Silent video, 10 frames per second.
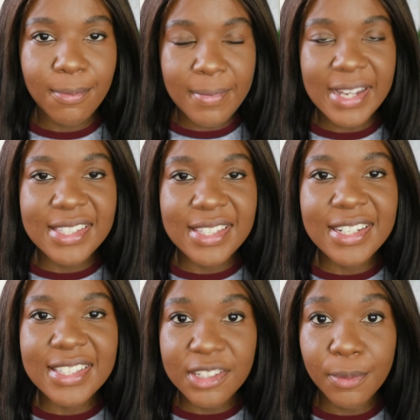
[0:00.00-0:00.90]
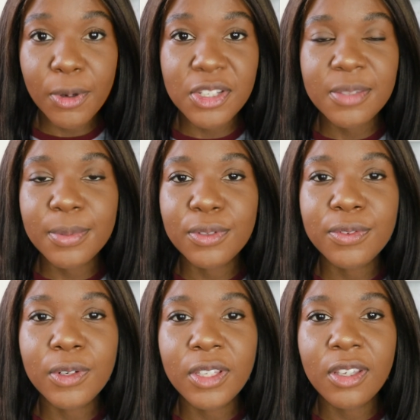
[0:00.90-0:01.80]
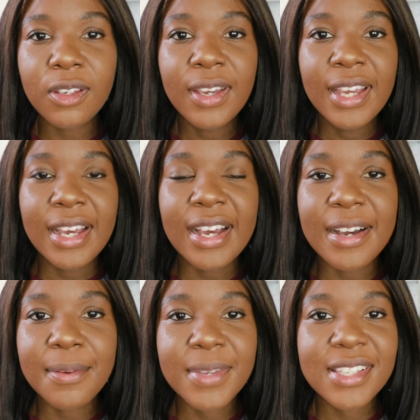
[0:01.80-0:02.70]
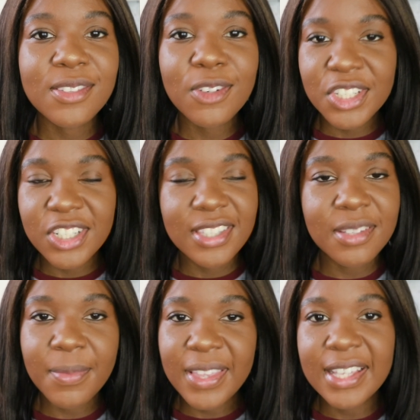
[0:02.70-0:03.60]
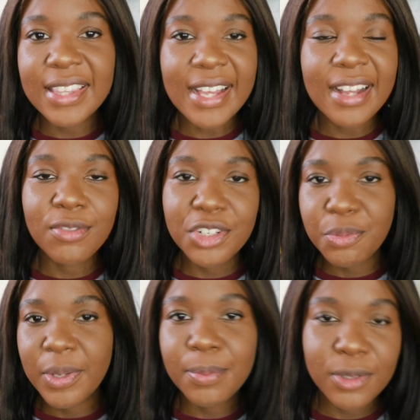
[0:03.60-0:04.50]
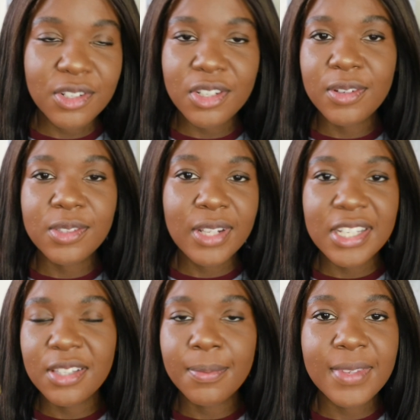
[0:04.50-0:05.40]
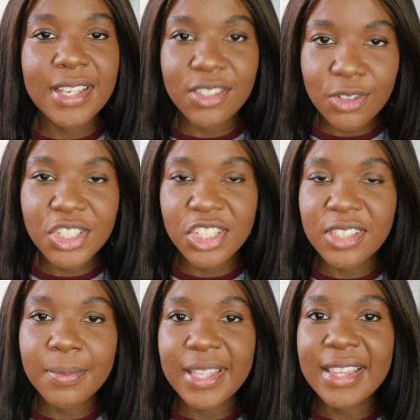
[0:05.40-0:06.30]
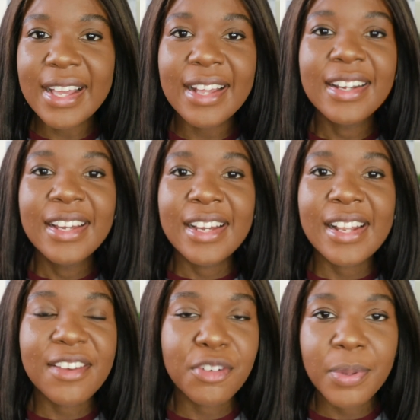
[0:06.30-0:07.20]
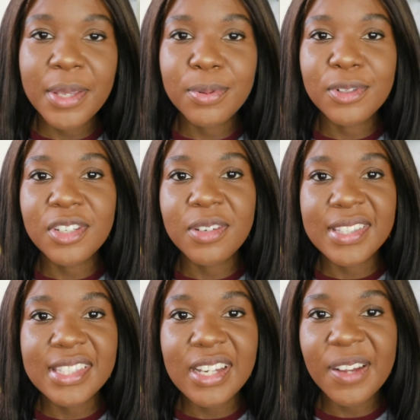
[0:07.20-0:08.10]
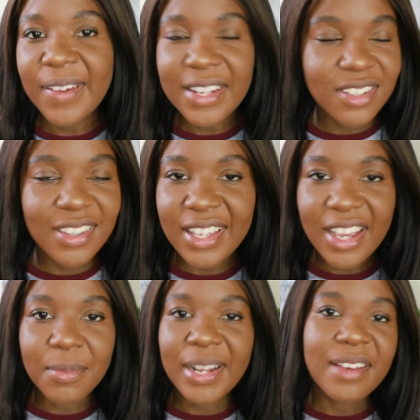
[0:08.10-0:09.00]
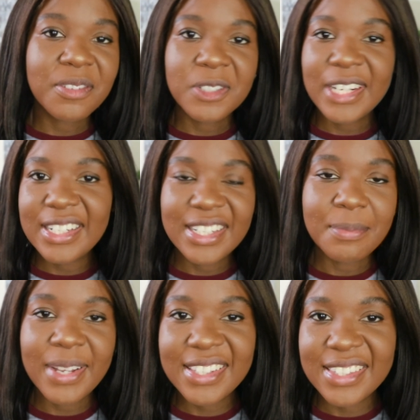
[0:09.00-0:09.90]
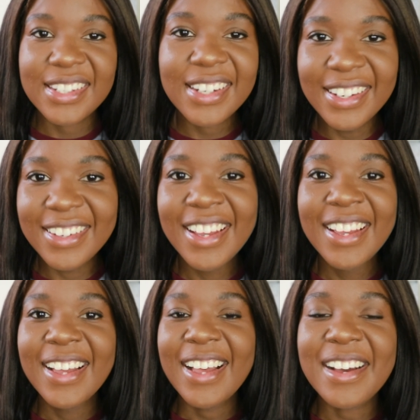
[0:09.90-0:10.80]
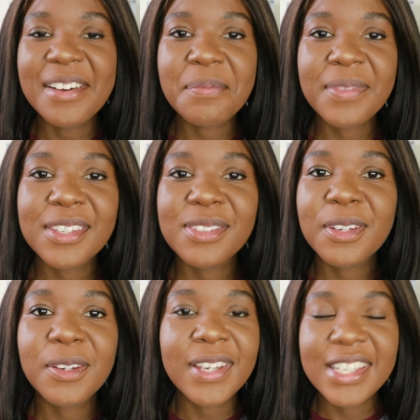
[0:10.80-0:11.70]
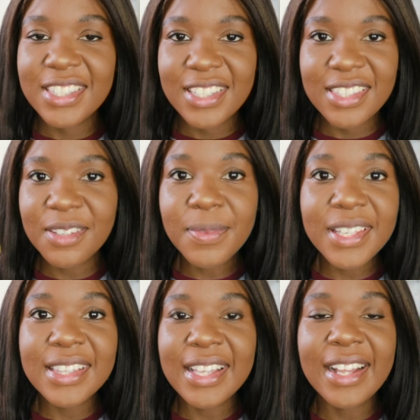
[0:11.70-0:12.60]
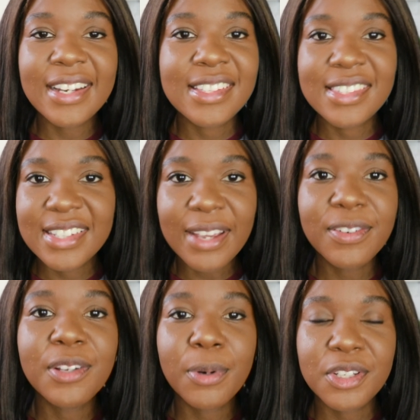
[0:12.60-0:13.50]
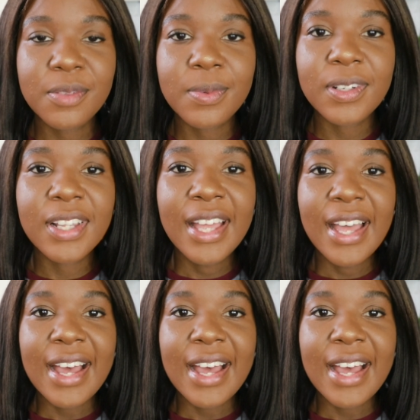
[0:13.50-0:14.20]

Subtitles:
Medicine is still possible for you. It's not just something that rich people do. It's not just something that clever people do and stuff. I didn't think I'm clever and I did medicine. So it's something that is definitely possible.